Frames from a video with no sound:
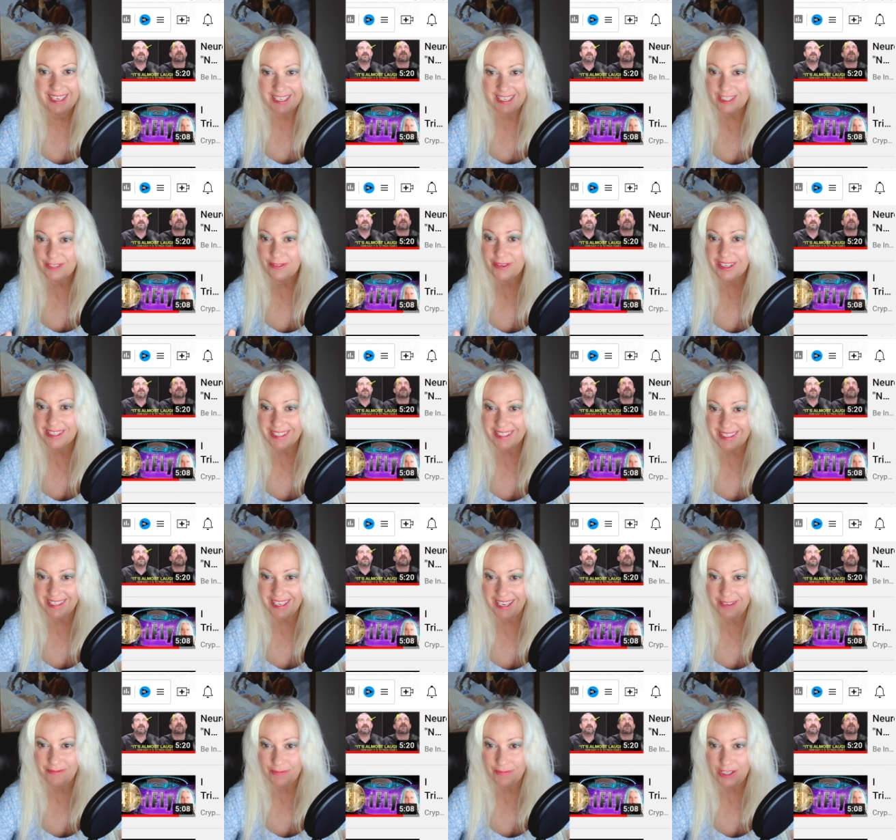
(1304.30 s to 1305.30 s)
He swears a
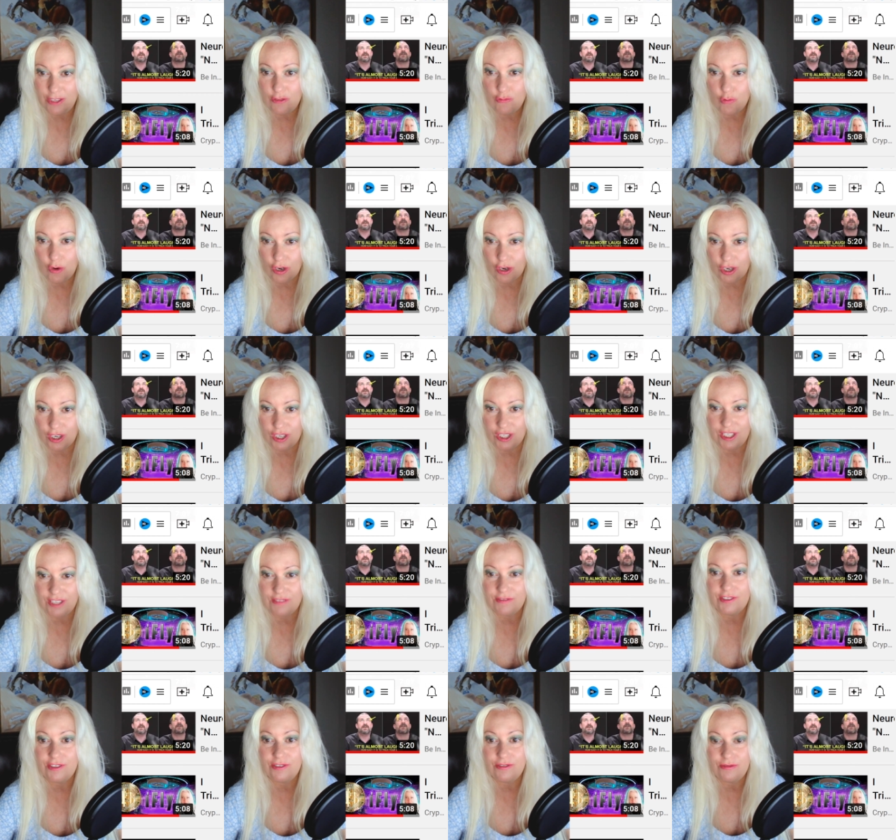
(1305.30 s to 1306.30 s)
lot. Be warned
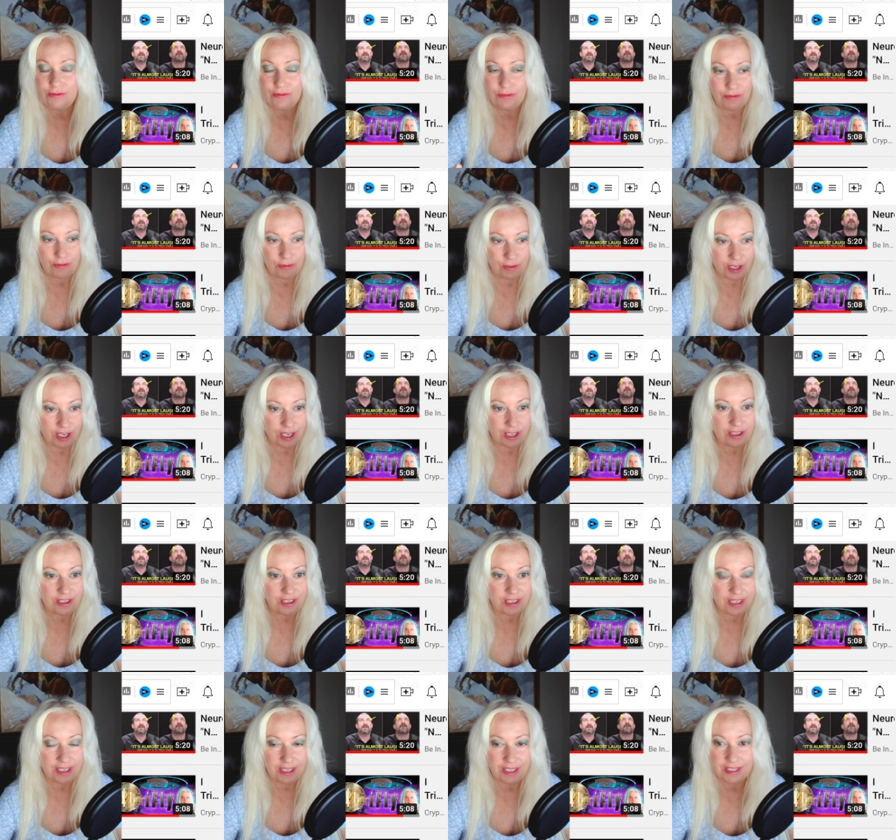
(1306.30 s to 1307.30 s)
if you want to
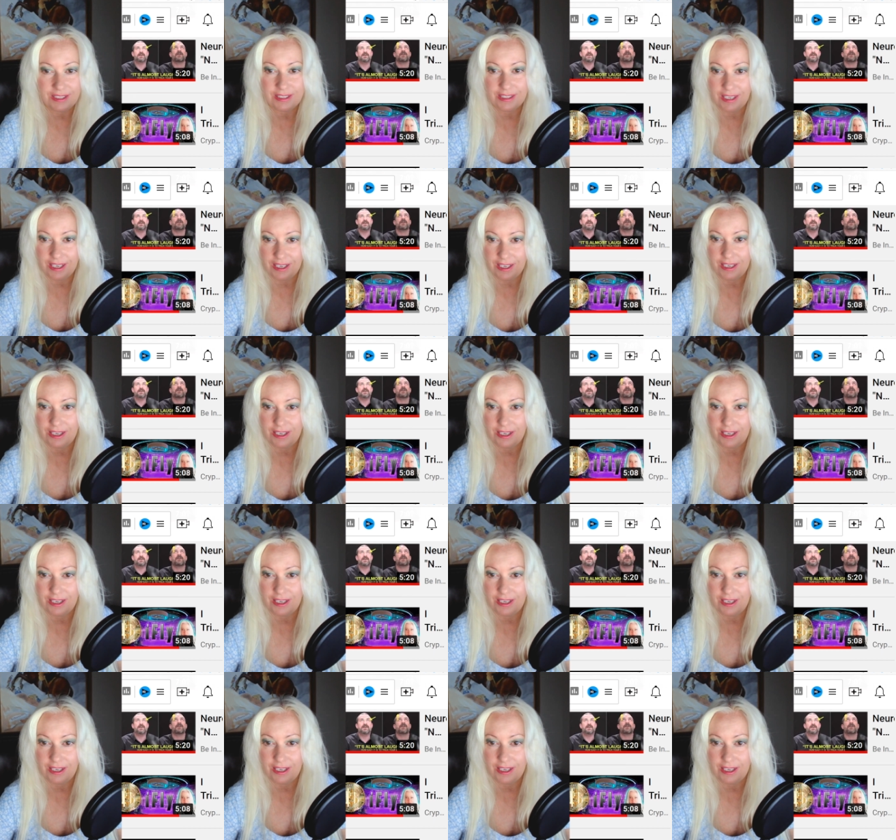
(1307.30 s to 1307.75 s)
look at his